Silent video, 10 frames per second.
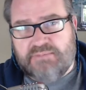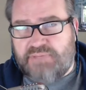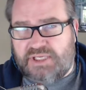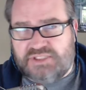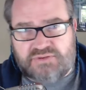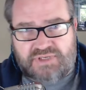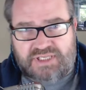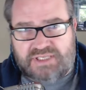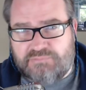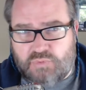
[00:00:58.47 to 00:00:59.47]
buttery
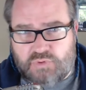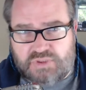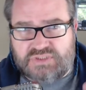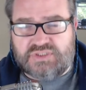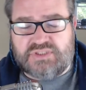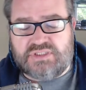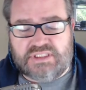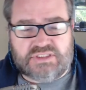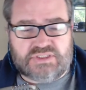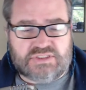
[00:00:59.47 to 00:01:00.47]
and moist and
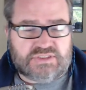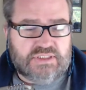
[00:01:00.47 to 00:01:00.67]
delicious.